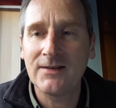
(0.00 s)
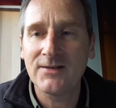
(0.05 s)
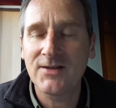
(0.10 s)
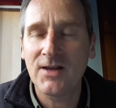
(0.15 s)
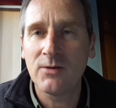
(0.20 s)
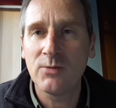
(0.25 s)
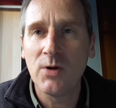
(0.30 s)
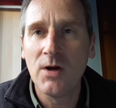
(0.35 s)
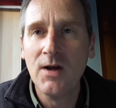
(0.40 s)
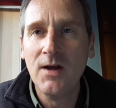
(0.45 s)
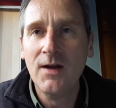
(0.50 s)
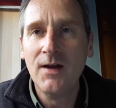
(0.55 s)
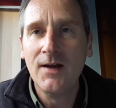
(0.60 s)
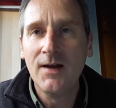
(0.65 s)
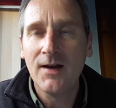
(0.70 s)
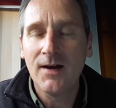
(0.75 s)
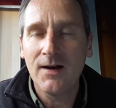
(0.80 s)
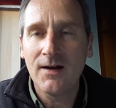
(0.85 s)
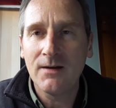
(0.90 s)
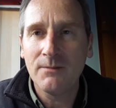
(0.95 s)
So
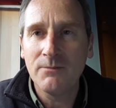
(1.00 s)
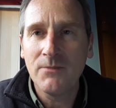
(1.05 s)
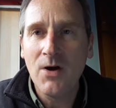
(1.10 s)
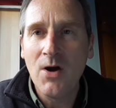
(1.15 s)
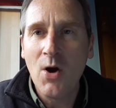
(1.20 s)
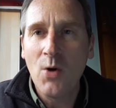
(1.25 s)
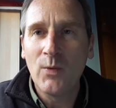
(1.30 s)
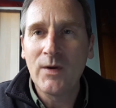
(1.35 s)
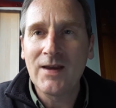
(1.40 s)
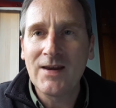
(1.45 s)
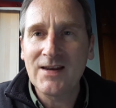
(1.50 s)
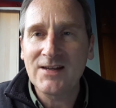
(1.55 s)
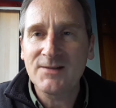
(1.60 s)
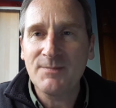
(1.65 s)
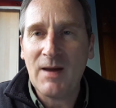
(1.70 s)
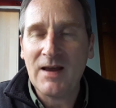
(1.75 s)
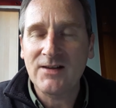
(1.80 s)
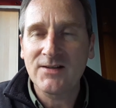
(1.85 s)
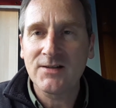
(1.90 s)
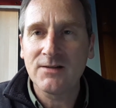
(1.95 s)
we can
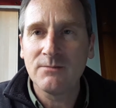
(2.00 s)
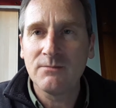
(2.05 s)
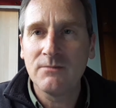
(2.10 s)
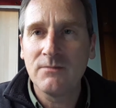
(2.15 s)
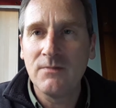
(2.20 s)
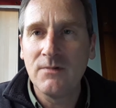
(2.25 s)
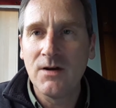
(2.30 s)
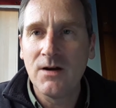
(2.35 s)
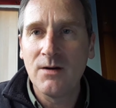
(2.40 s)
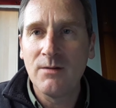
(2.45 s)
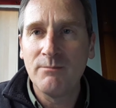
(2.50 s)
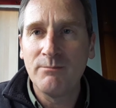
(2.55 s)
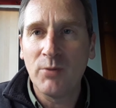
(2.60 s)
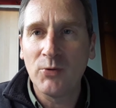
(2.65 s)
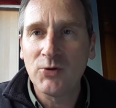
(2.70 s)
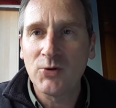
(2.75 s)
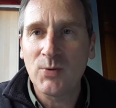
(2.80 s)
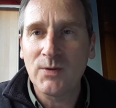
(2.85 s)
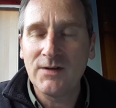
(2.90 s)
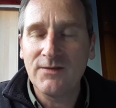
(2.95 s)
expect some
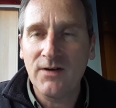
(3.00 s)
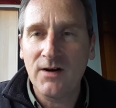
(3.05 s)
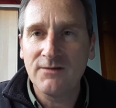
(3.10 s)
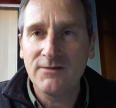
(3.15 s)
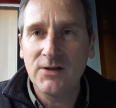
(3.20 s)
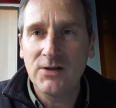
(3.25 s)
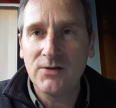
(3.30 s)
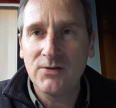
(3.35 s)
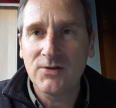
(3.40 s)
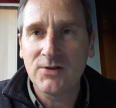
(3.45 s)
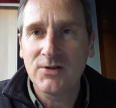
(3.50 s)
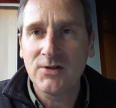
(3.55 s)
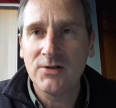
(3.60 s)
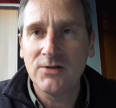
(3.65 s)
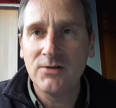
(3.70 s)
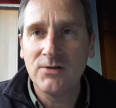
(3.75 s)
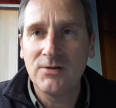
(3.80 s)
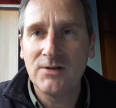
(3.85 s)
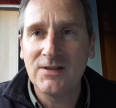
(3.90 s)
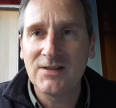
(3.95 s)
Bond 25 news
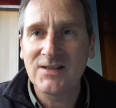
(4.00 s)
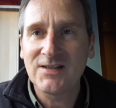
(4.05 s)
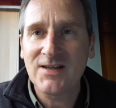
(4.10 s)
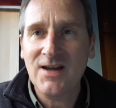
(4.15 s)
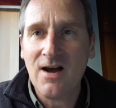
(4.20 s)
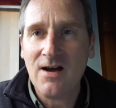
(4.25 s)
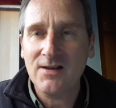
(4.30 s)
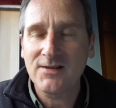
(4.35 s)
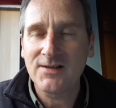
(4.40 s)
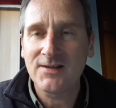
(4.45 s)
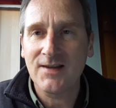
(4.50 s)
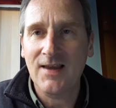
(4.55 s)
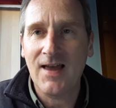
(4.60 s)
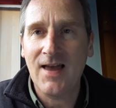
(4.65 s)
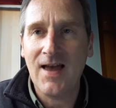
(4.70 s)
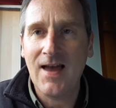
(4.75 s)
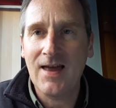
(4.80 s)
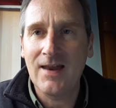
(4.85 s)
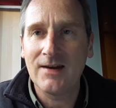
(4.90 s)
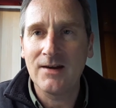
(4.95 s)
to discuss,
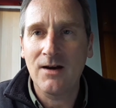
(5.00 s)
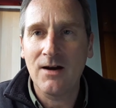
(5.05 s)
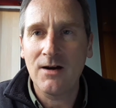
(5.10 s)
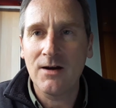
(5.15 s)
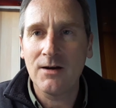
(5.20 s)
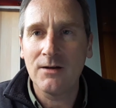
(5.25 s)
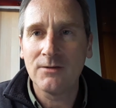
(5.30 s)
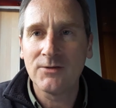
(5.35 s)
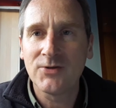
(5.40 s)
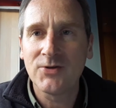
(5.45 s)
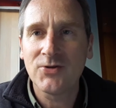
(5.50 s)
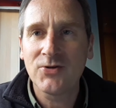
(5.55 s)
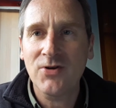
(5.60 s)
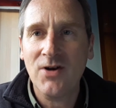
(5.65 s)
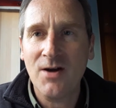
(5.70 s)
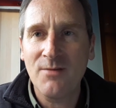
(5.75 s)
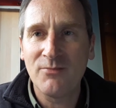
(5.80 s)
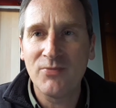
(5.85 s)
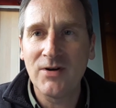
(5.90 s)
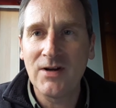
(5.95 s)
and I'll
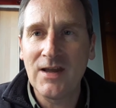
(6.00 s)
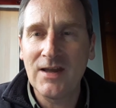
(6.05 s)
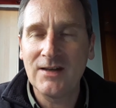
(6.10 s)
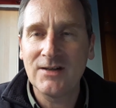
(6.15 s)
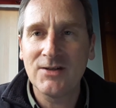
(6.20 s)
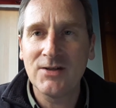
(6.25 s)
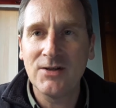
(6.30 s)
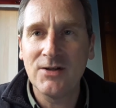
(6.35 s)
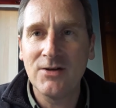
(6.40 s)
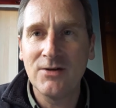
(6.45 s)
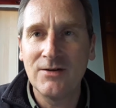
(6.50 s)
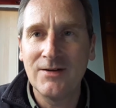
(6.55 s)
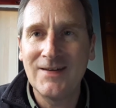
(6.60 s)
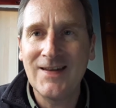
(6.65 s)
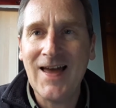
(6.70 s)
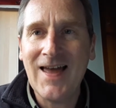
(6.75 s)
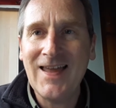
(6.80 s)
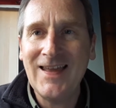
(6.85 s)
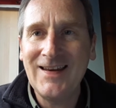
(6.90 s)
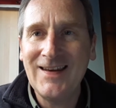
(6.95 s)
try and bring it to you
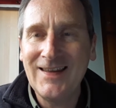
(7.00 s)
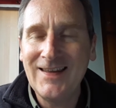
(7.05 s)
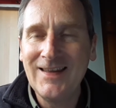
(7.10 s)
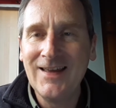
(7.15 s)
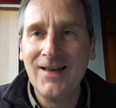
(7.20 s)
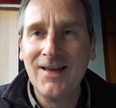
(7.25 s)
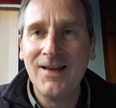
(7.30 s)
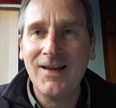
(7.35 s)
daily.